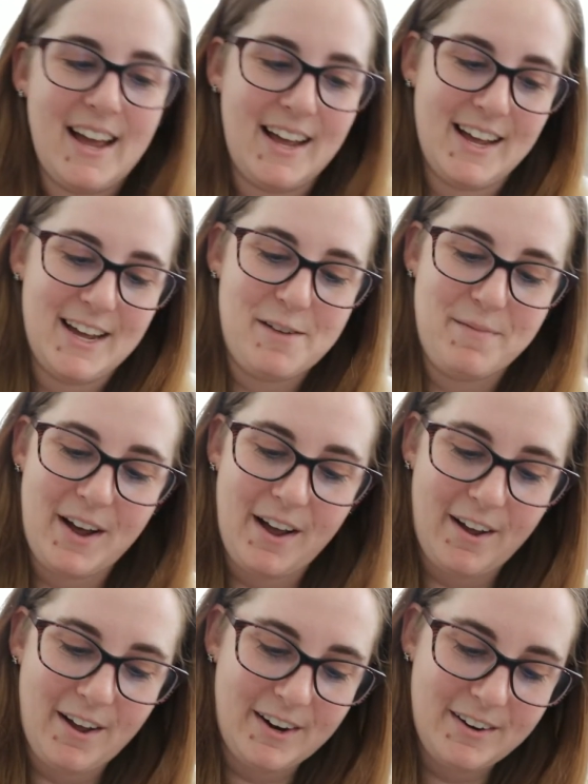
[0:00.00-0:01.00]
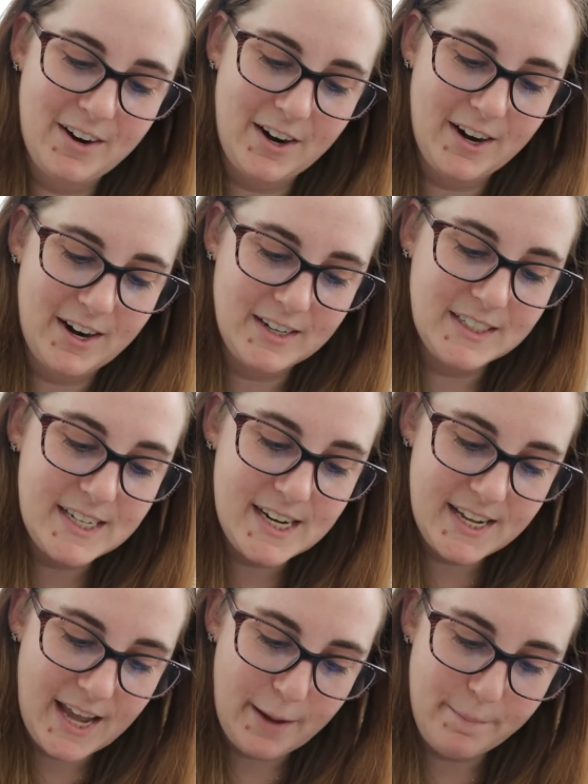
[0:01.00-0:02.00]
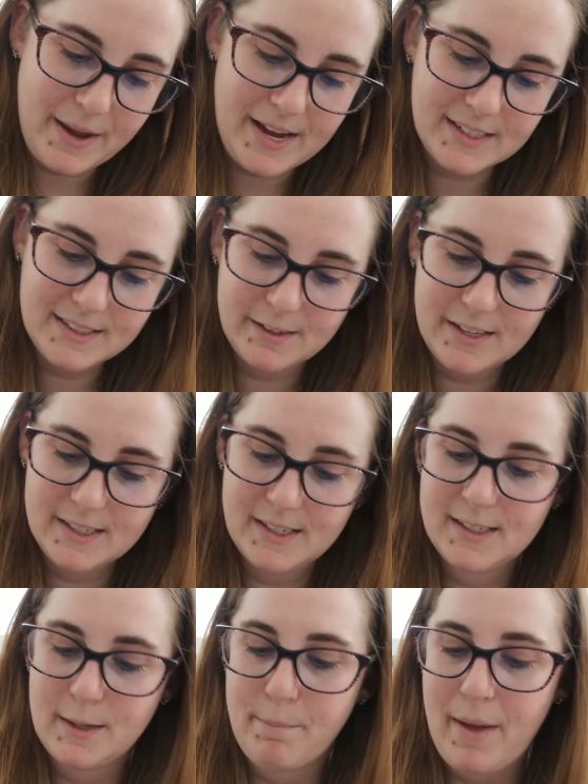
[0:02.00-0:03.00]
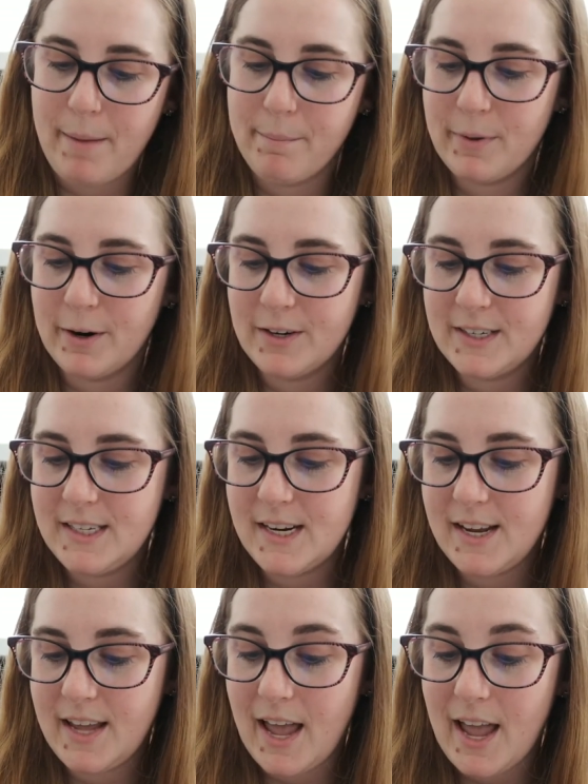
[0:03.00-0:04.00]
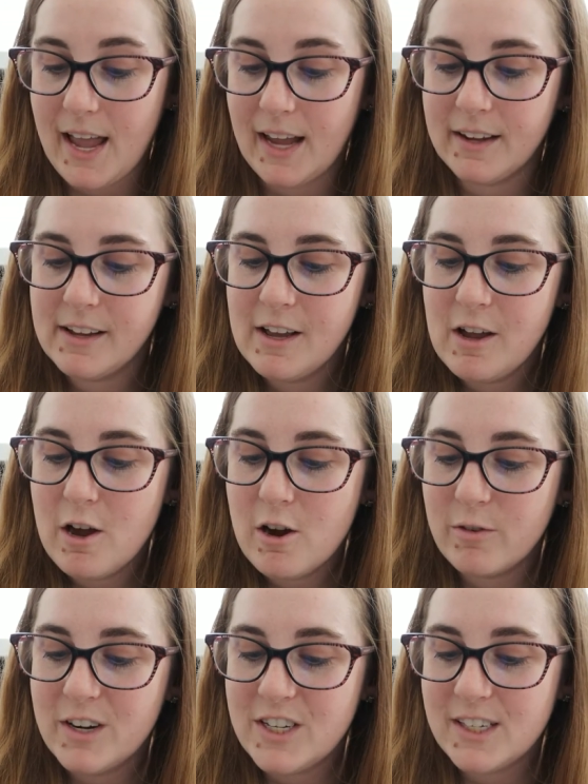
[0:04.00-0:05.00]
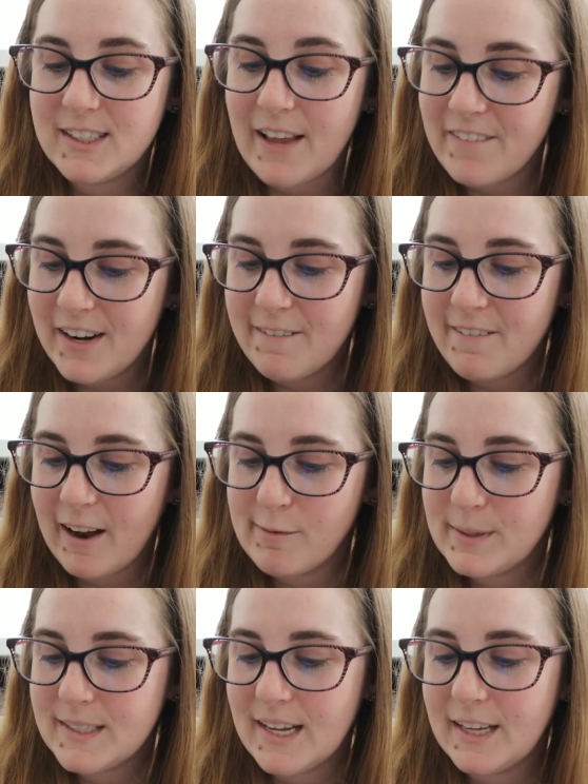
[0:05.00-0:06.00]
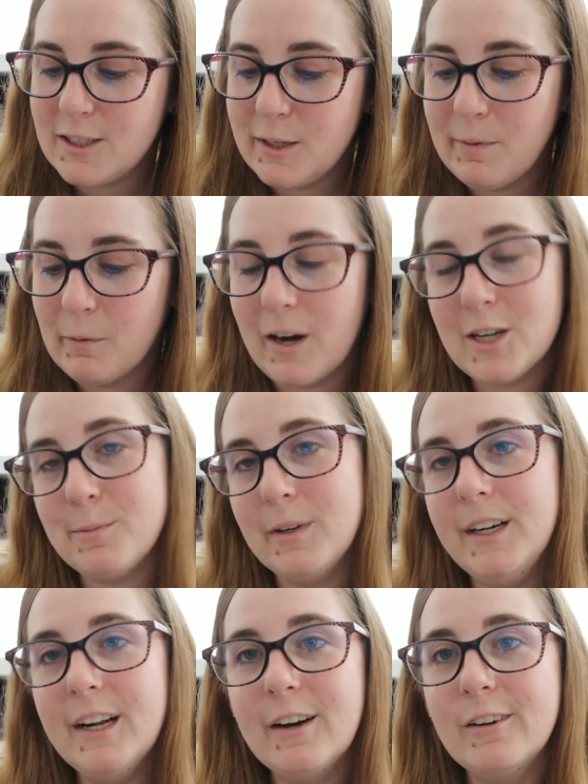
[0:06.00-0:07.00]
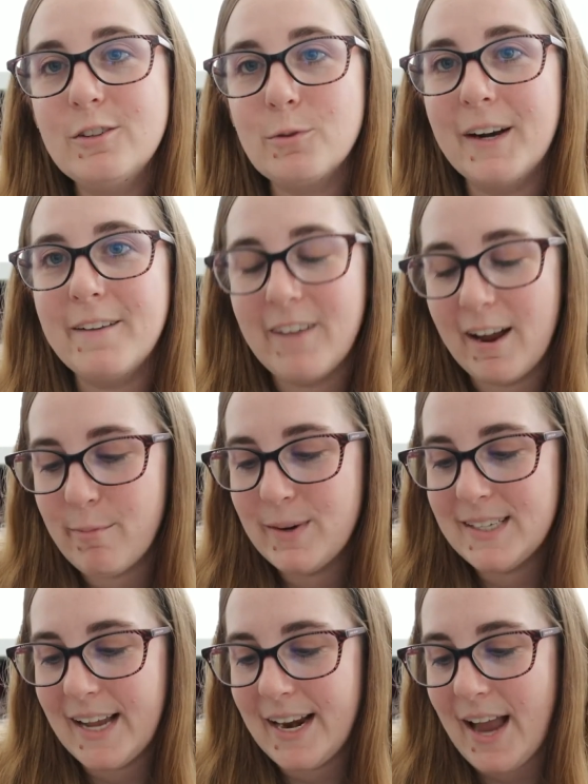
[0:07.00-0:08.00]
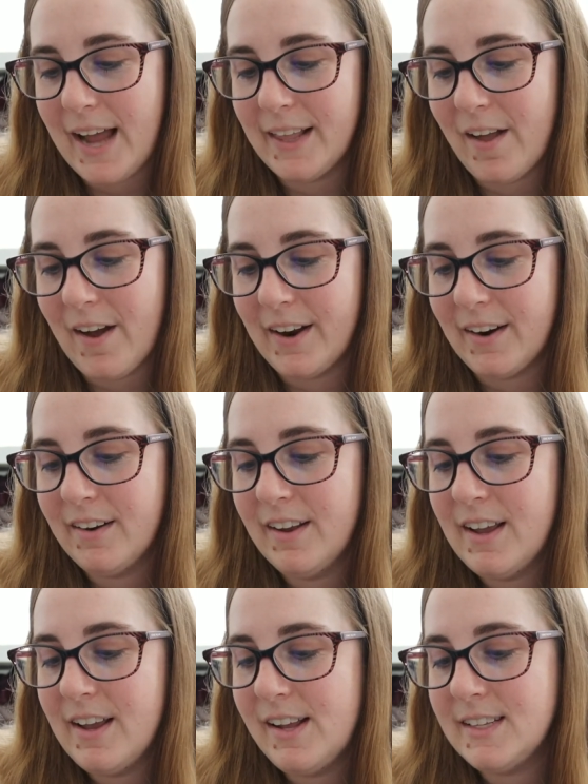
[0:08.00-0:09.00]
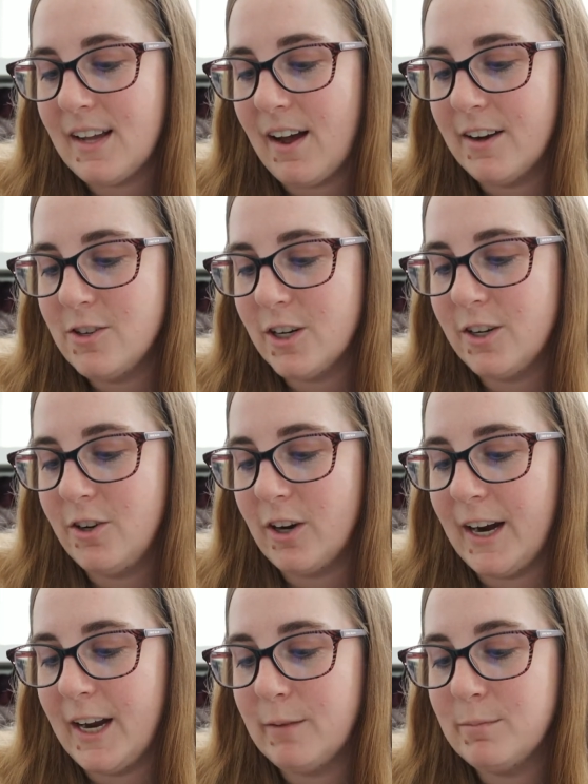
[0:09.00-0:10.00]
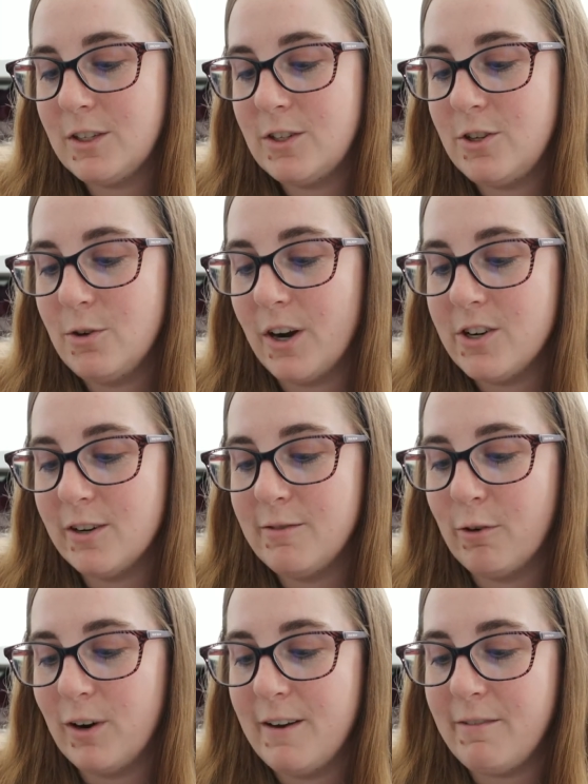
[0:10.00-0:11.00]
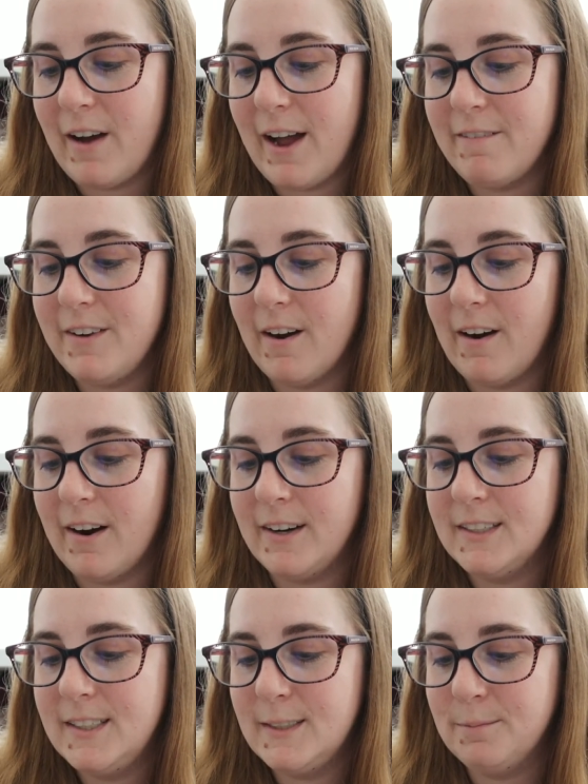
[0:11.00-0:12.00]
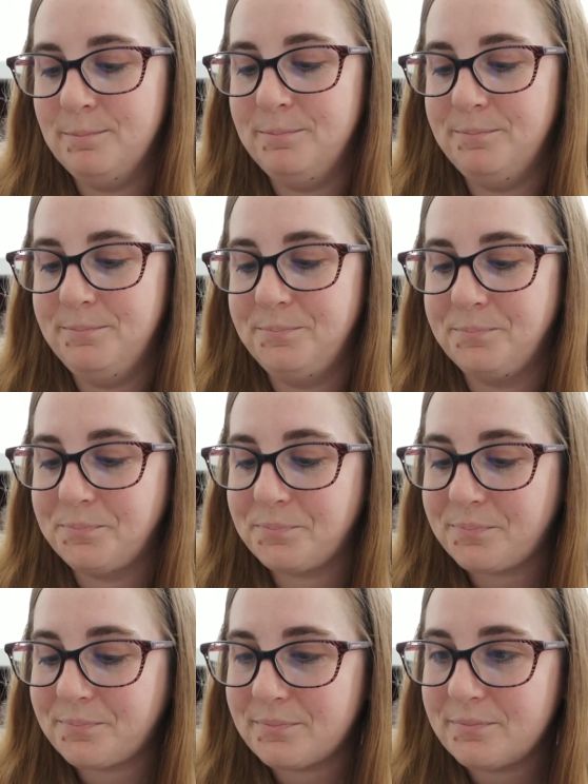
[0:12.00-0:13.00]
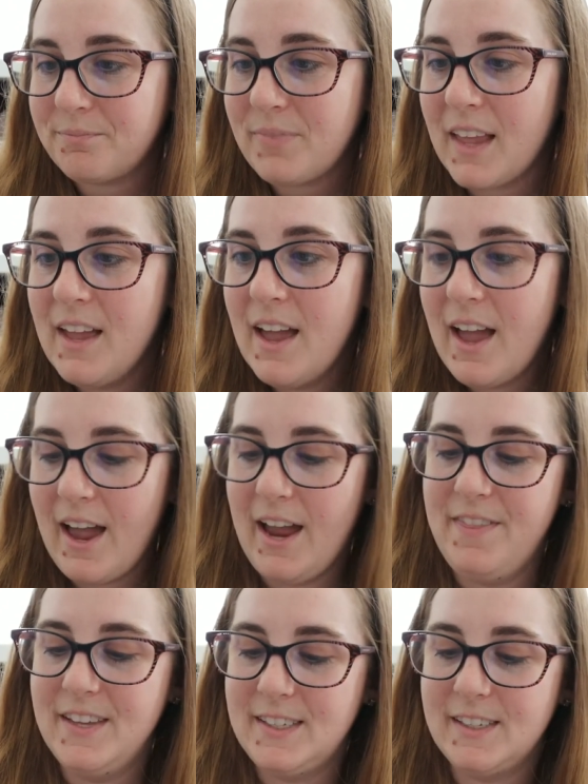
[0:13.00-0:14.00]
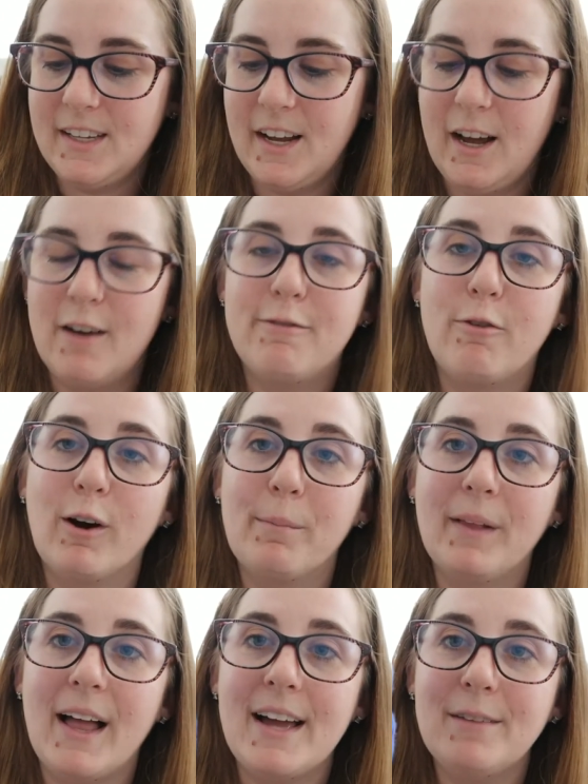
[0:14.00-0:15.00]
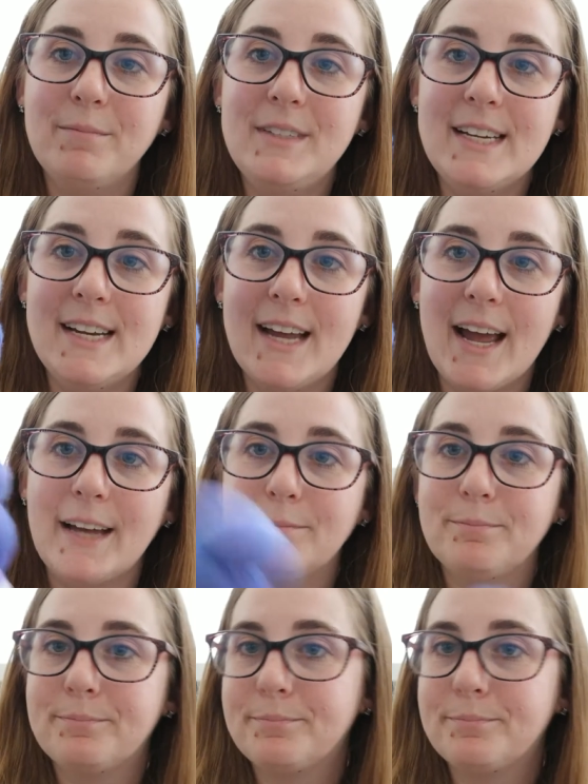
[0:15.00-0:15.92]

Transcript: um, on her DK base. So this is the Pembroke DK, which is 75% superwash merino, 25% nylon. It's 100 grams, 245 yards. and this is a four ply DK.